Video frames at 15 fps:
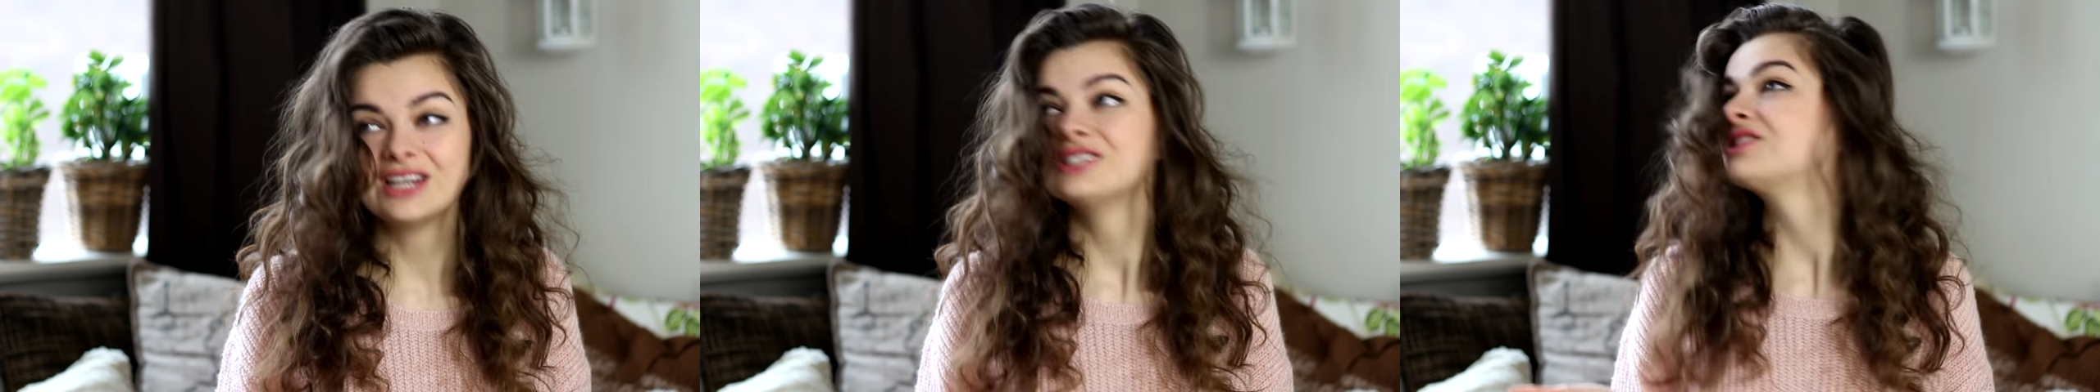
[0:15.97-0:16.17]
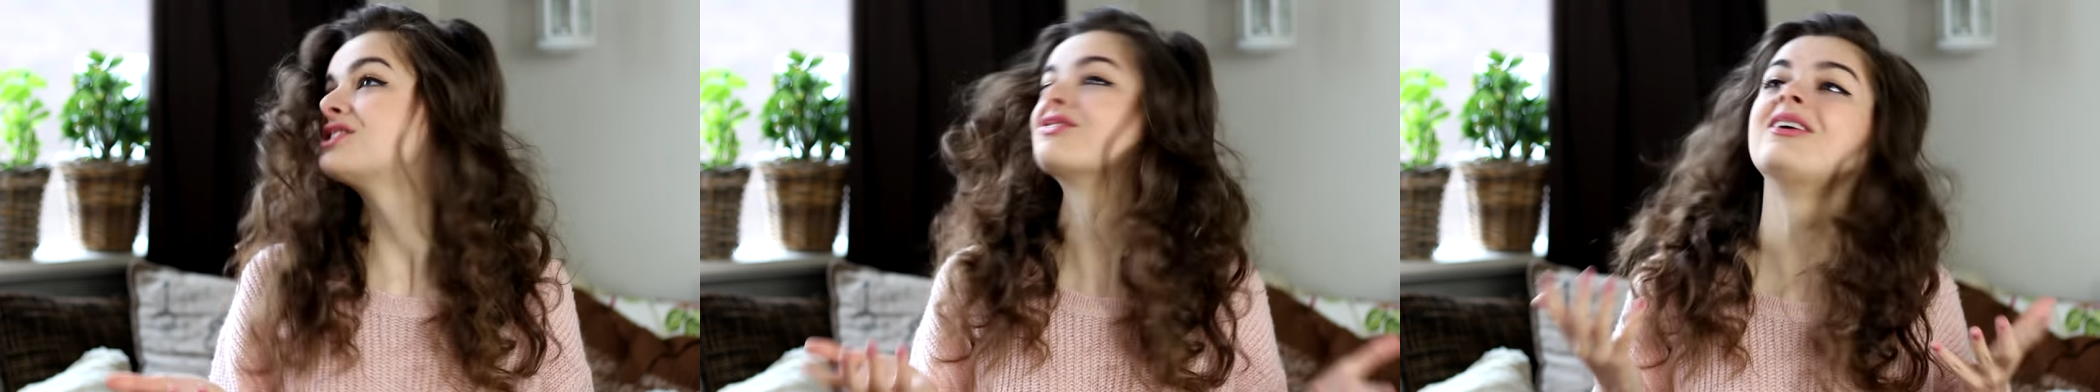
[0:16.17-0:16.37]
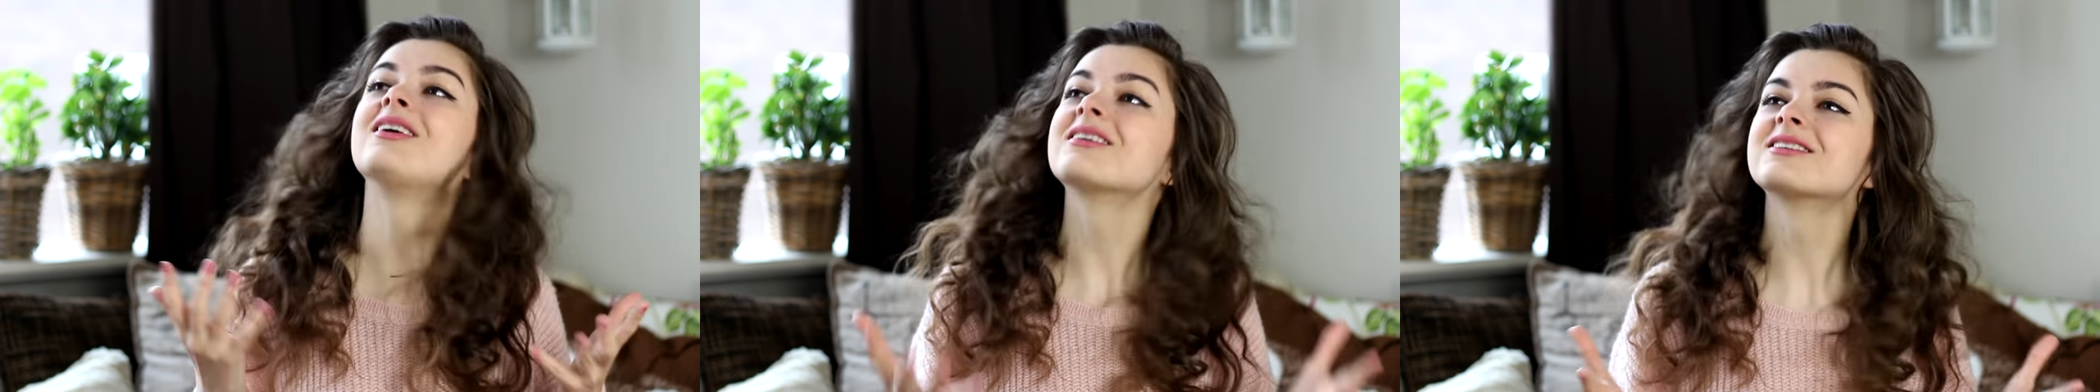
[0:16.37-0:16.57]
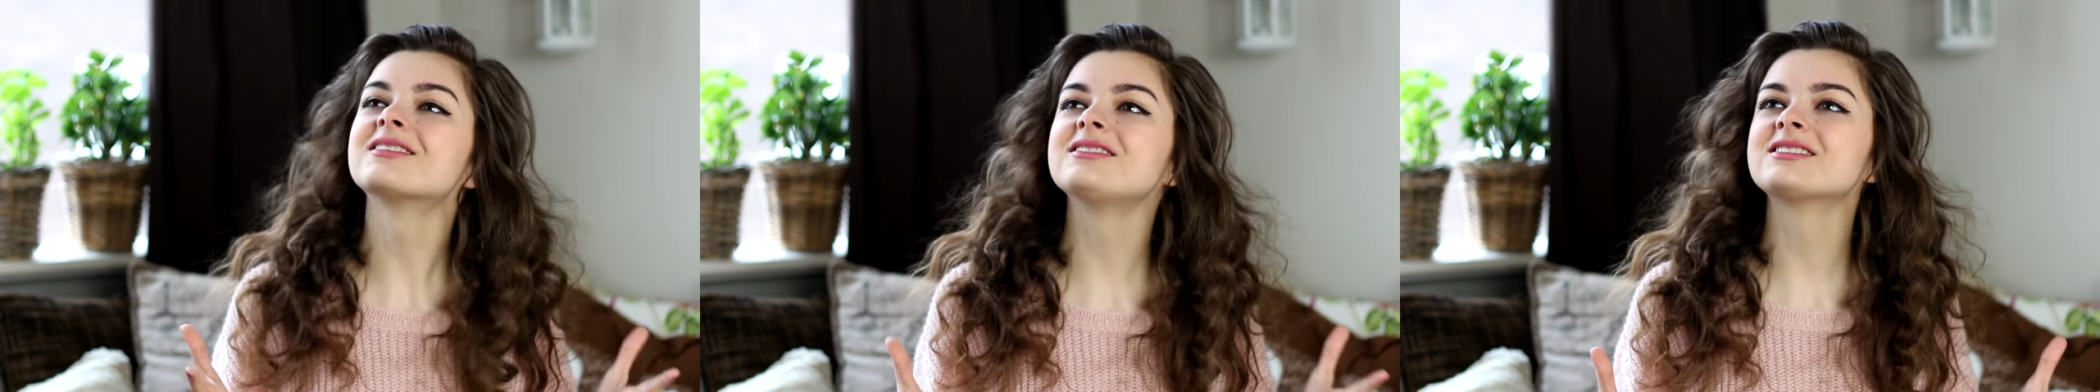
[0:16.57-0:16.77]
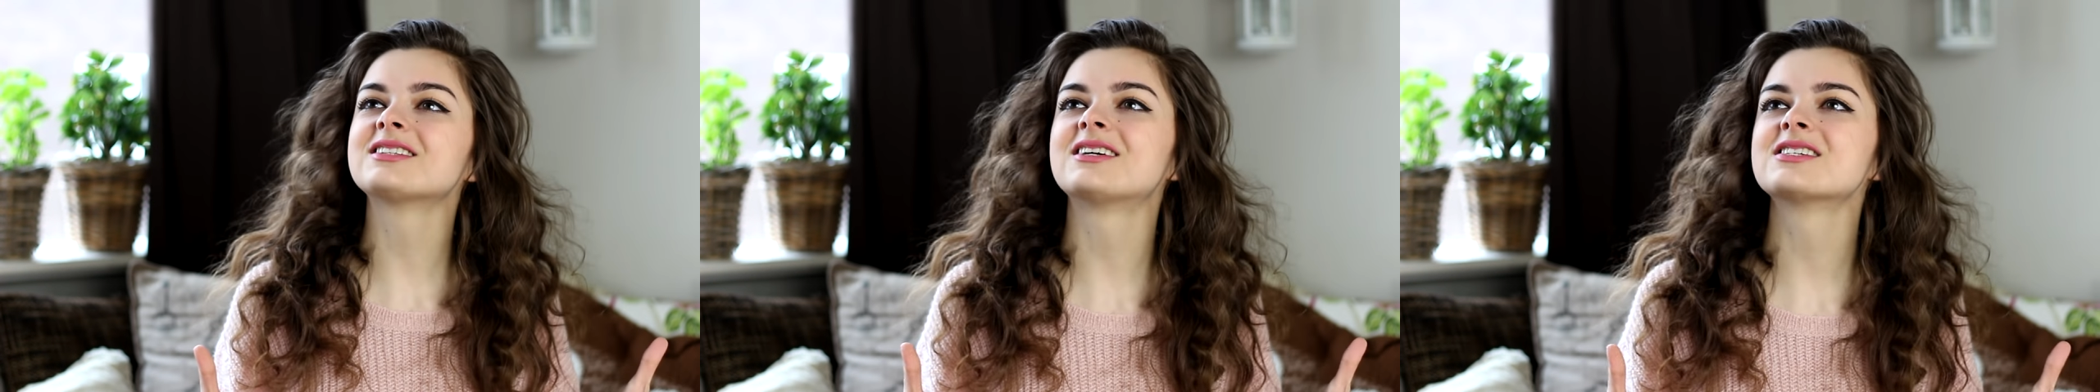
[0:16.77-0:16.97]
Straw
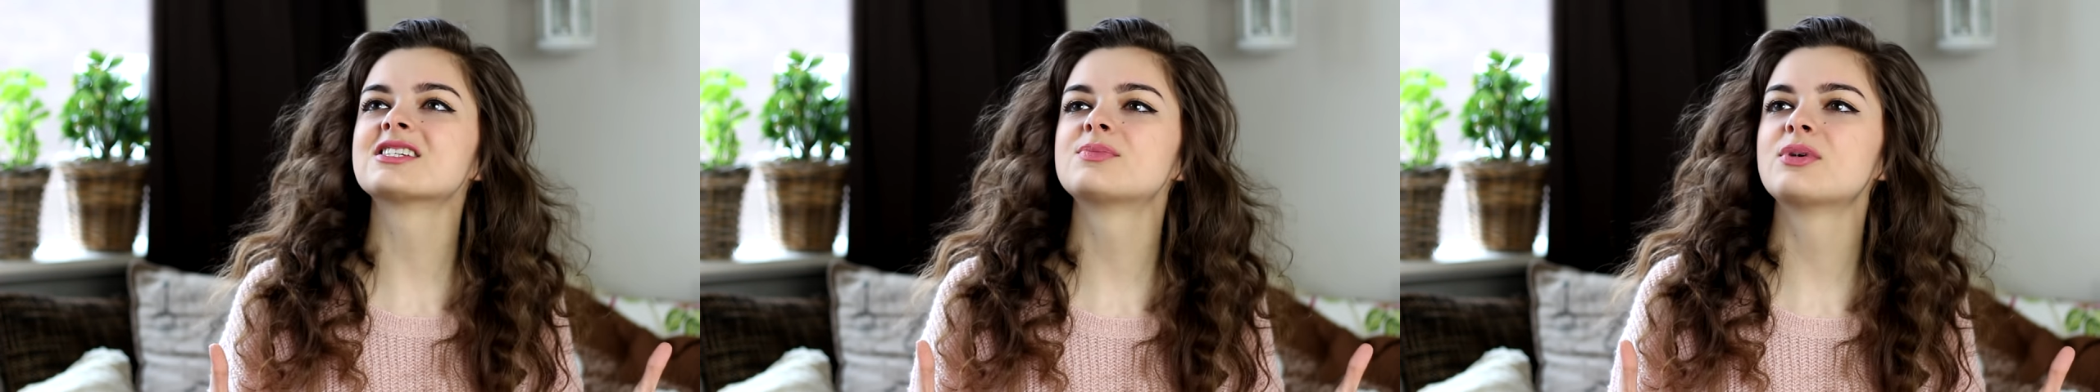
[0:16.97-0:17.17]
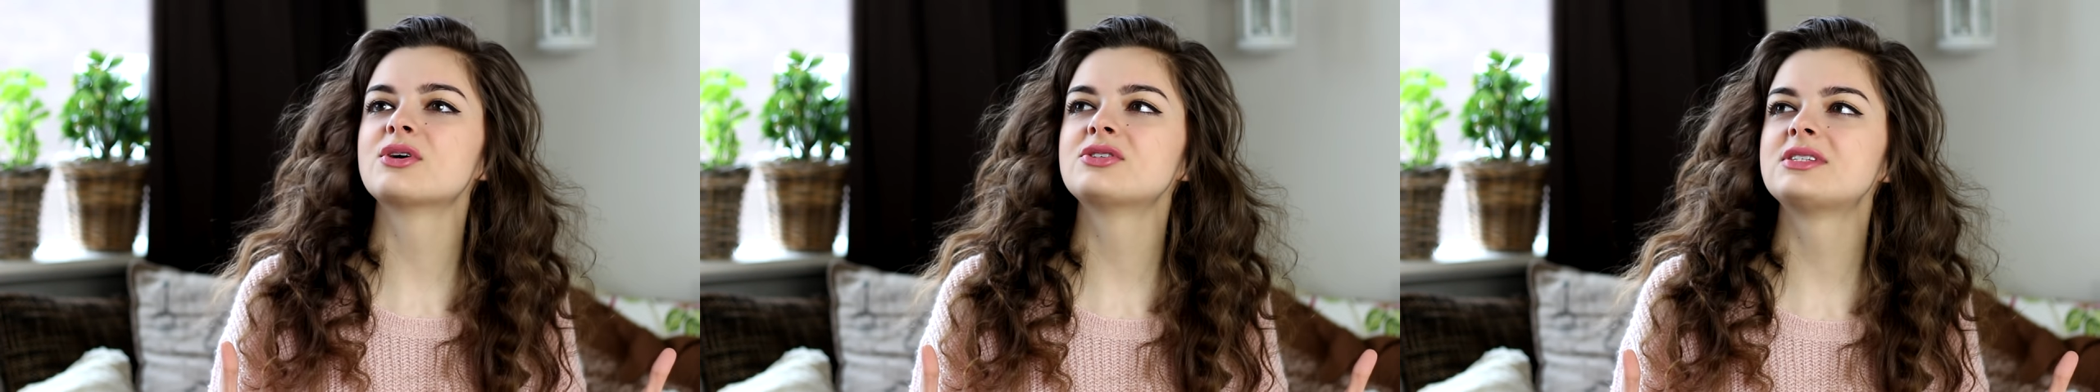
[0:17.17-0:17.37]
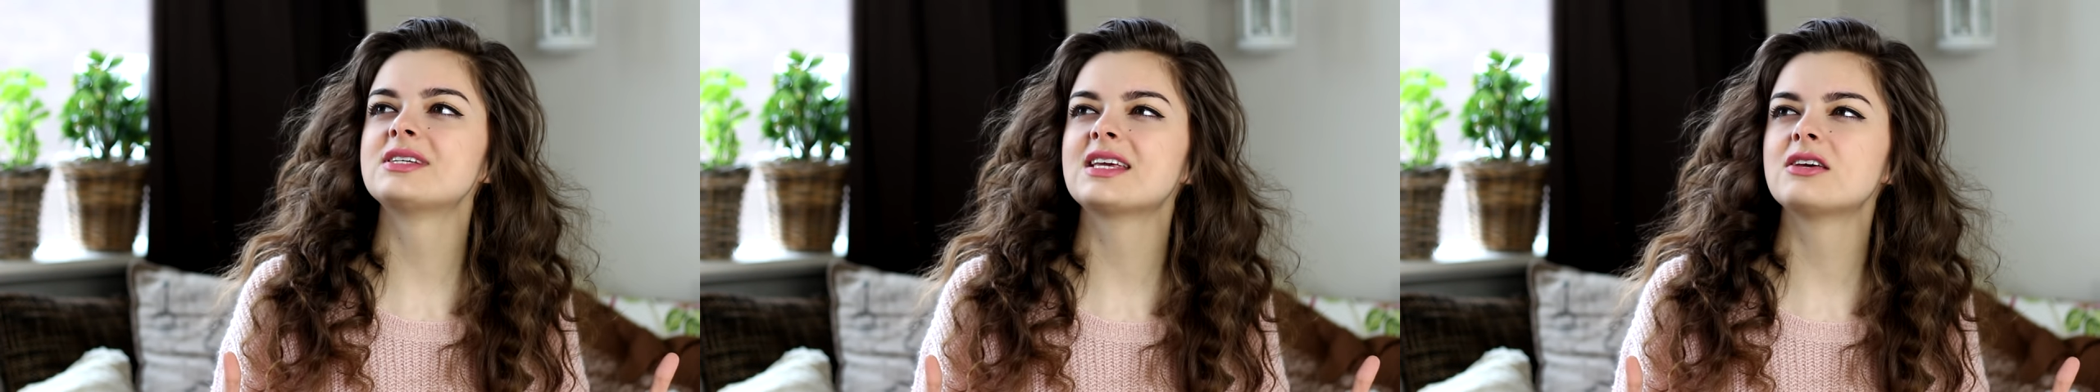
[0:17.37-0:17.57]
curls are supposed to